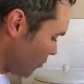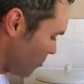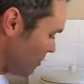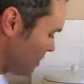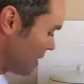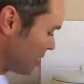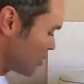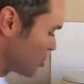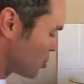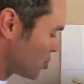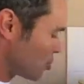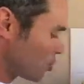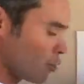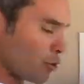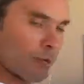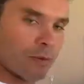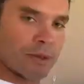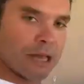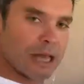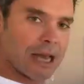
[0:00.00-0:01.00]
will be
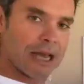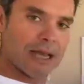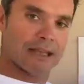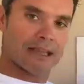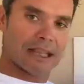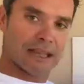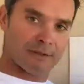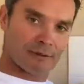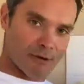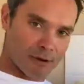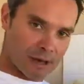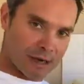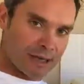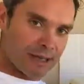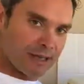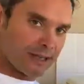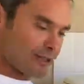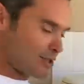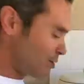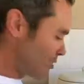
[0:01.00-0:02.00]
absorbed and then
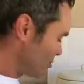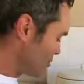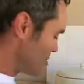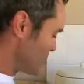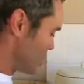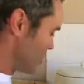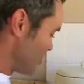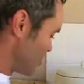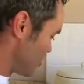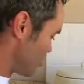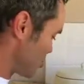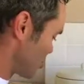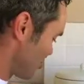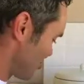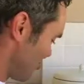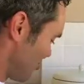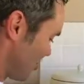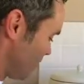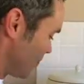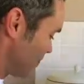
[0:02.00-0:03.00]
released. You'll see soon.